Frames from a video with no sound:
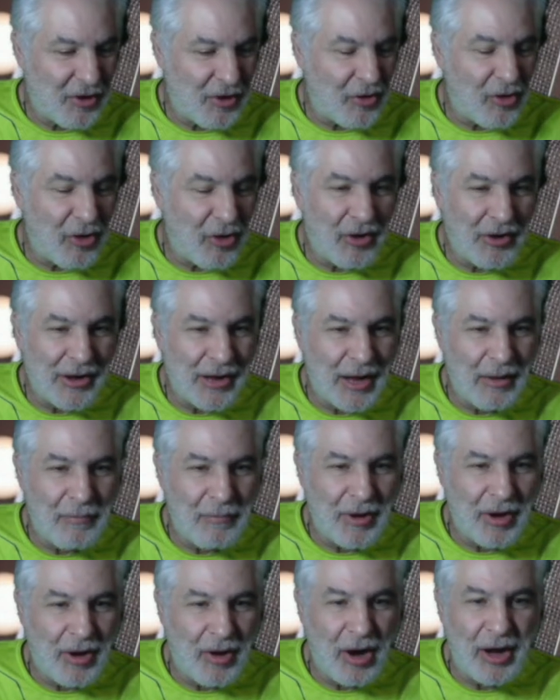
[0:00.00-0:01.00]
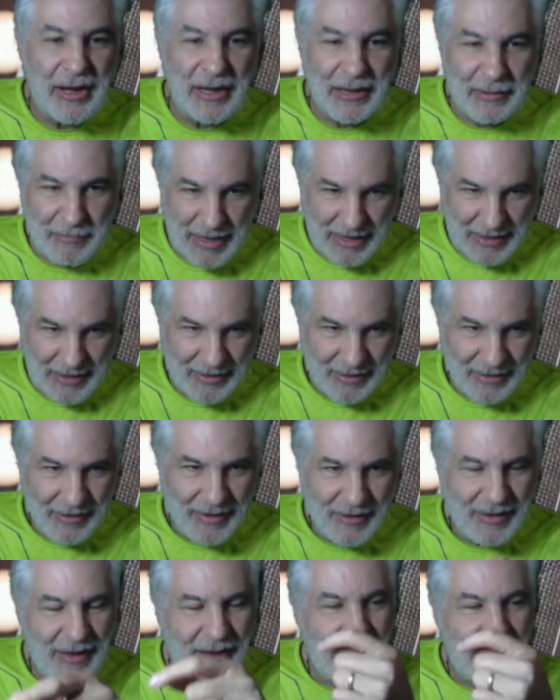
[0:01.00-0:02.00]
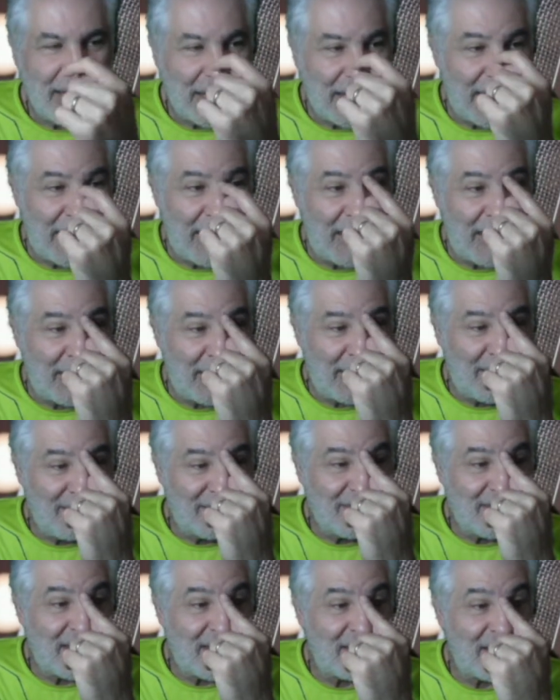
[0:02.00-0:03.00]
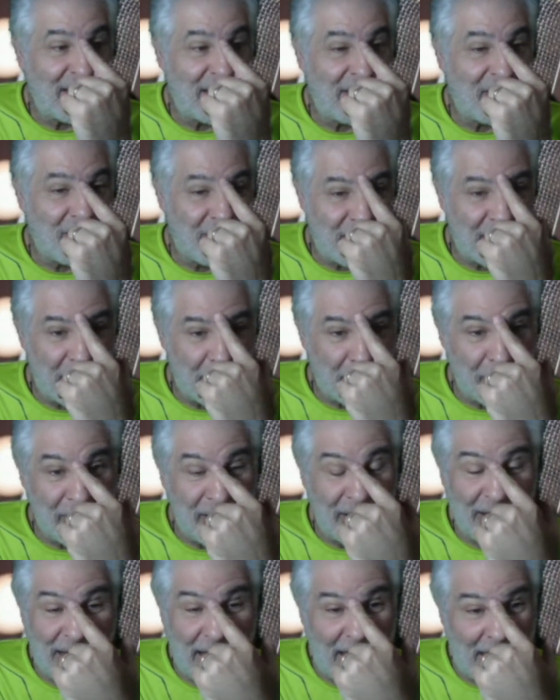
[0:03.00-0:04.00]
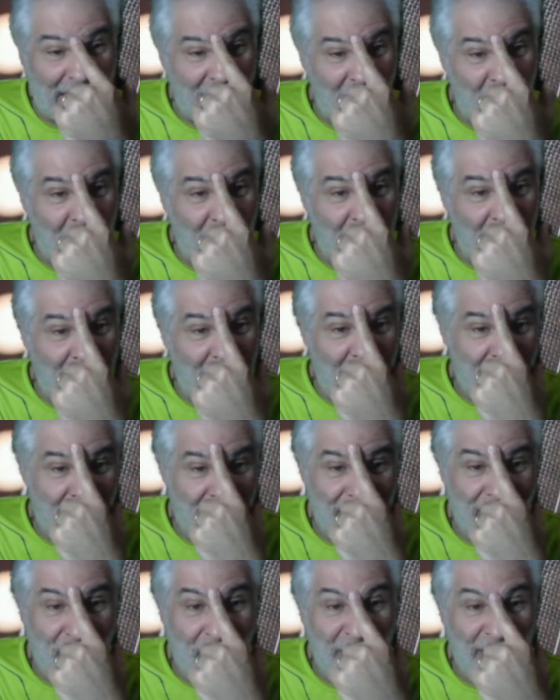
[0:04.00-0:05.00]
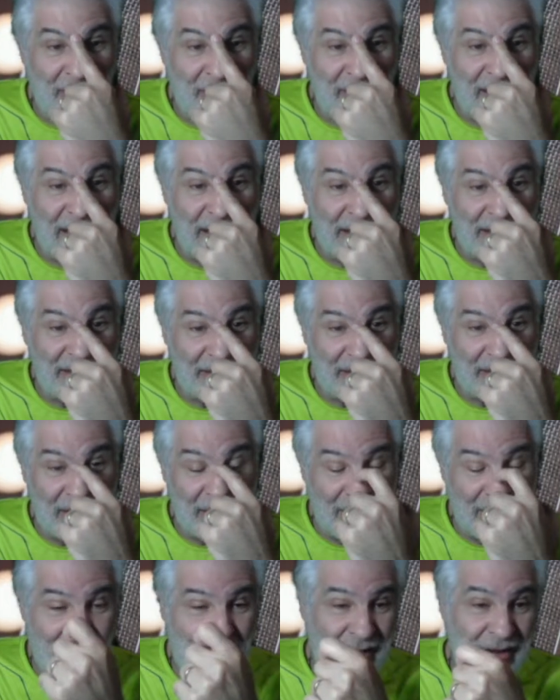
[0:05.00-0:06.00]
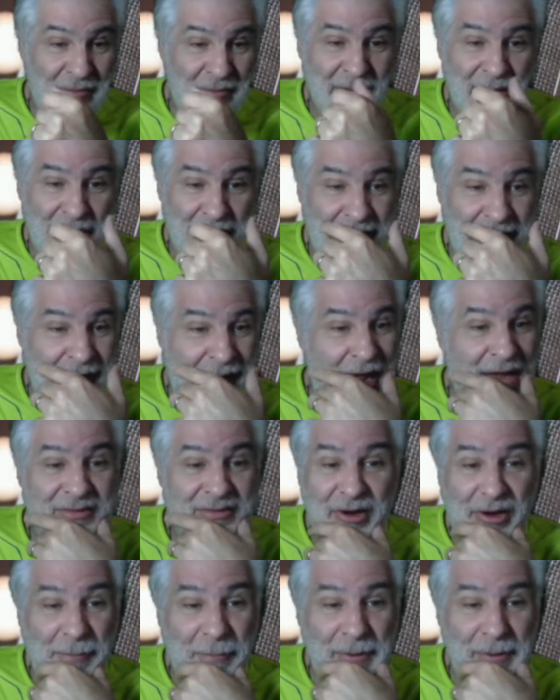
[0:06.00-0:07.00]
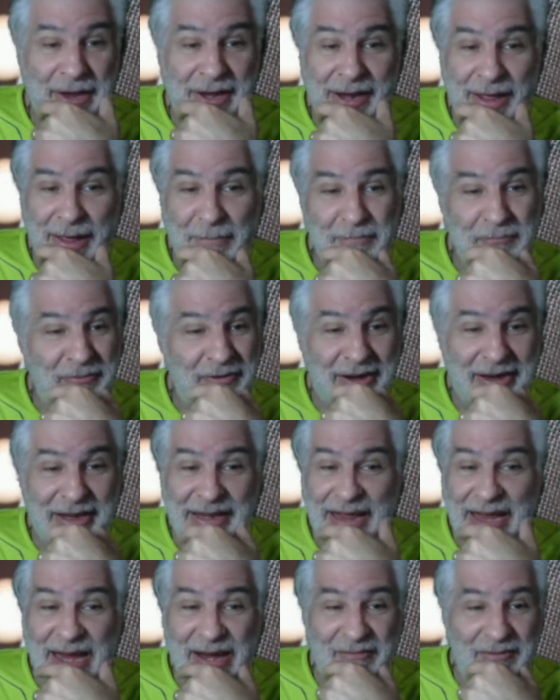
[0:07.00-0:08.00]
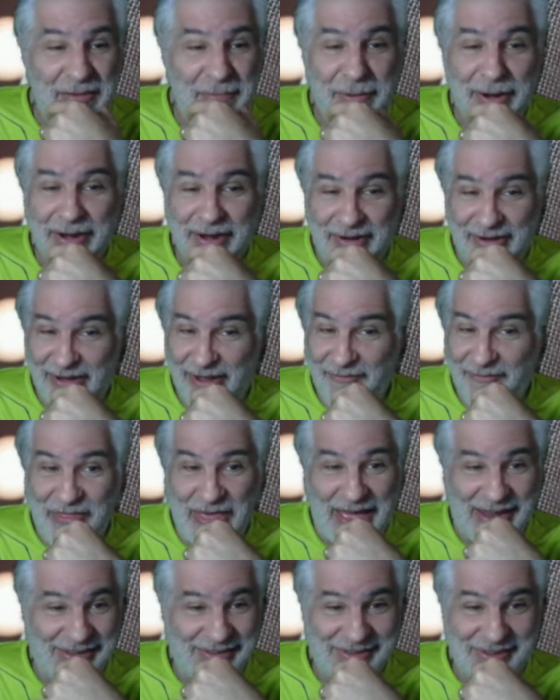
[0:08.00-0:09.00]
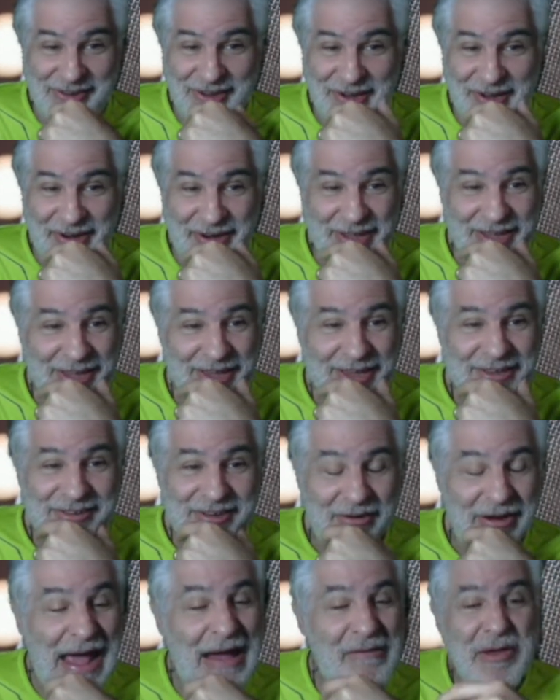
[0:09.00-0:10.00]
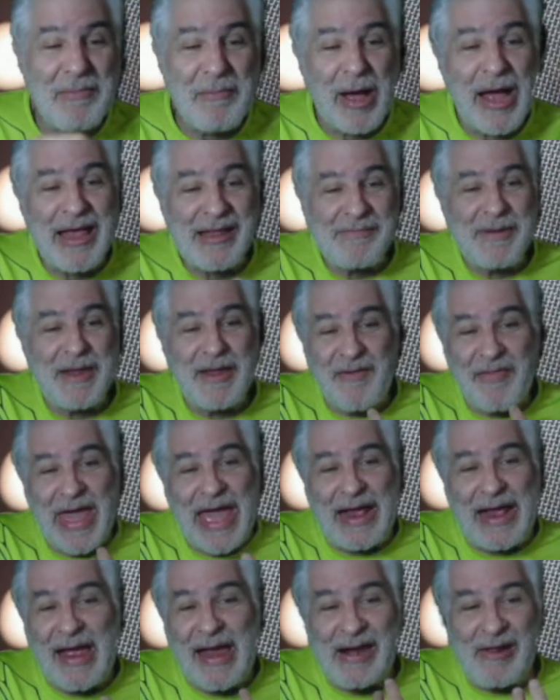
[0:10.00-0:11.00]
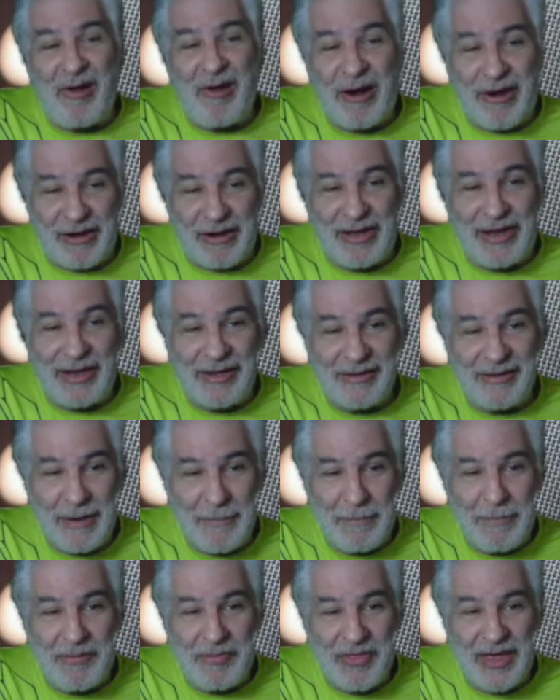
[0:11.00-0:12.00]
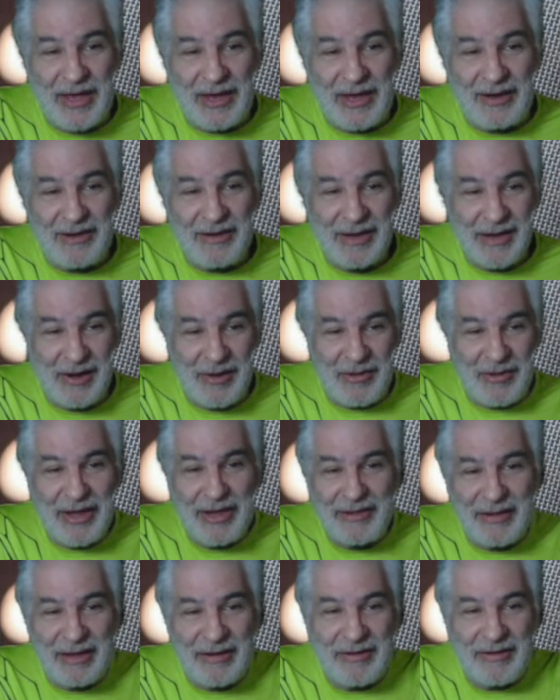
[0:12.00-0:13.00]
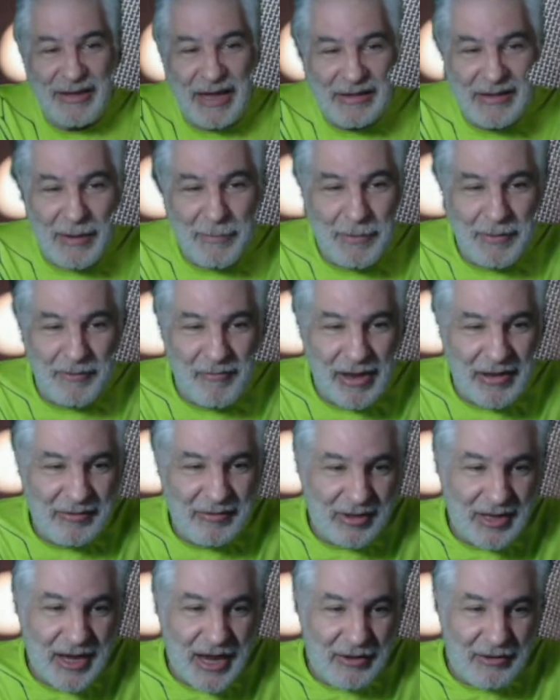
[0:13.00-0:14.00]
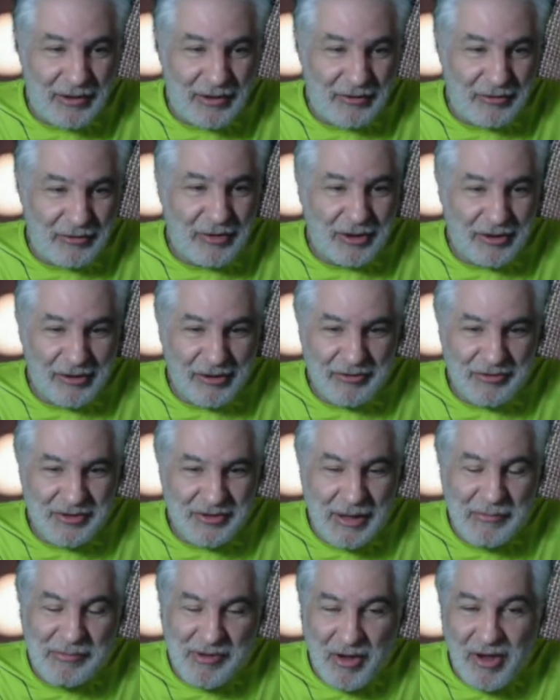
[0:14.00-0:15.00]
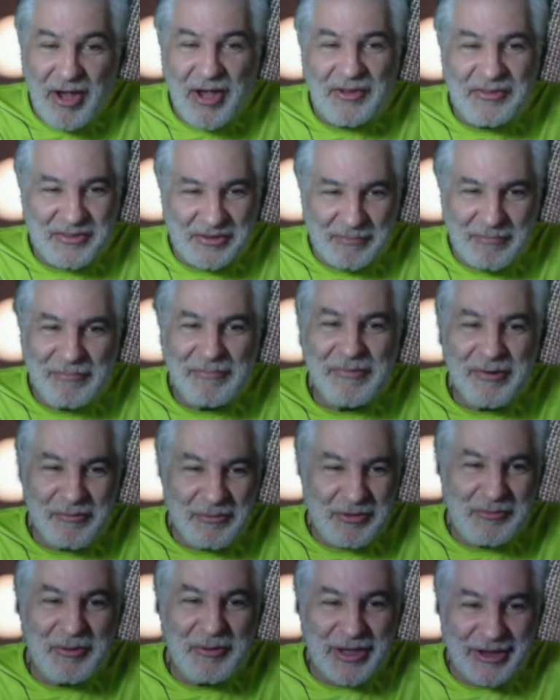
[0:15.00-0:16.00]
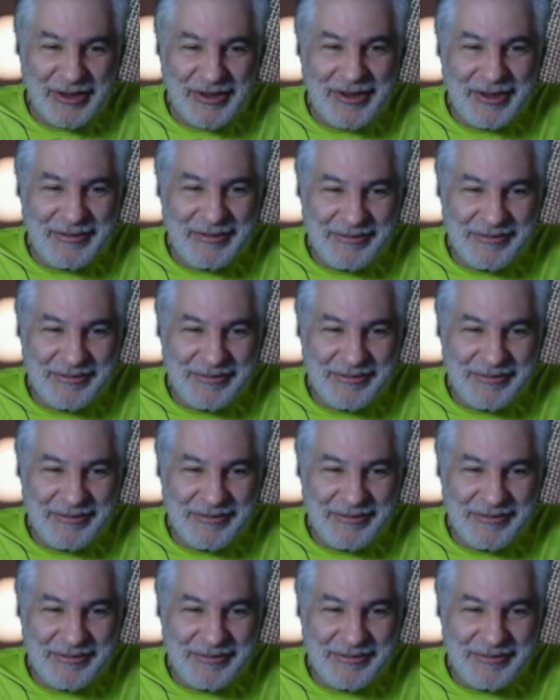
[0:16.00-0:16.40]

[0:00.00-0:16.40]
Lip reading: called "I'm a Harley Man," and he said that he couldn't get played anywhere, nobody liked it, and nothing. And then I started playing it. Freaking everybody loved that song. So that reminds me of that kind of Harley type of thing, like that type of little old girl. So that was awesome. It was really good.